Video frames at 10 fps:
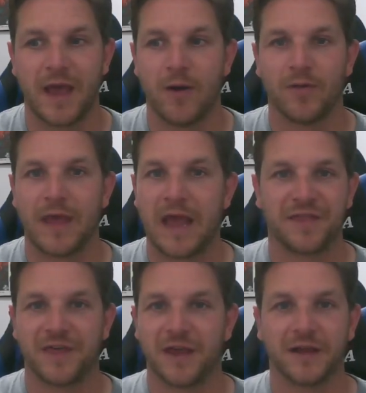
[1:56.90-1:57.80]
that
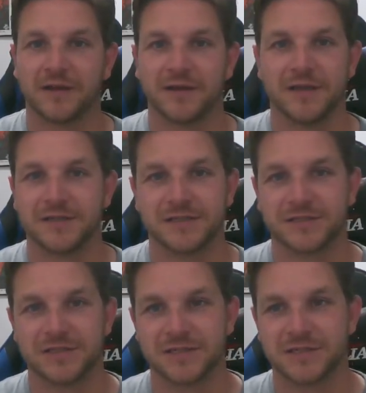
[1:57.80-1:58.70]
thing is
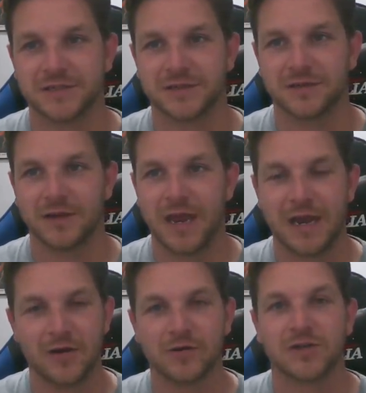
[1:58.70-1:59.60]
just, it
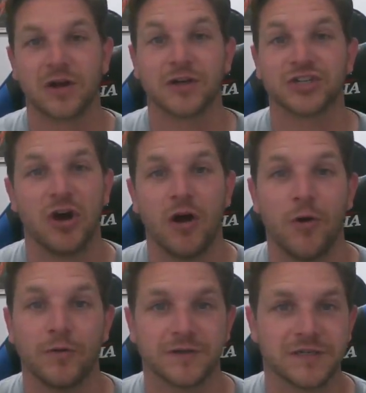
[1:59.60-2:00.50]
looks like a child
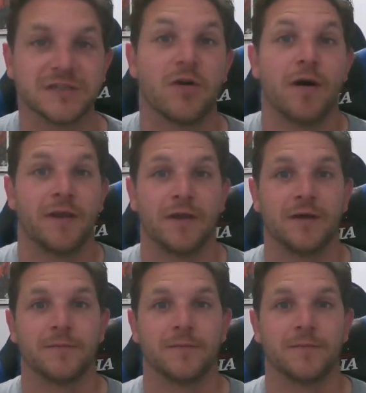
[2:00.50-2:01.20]
has designed it.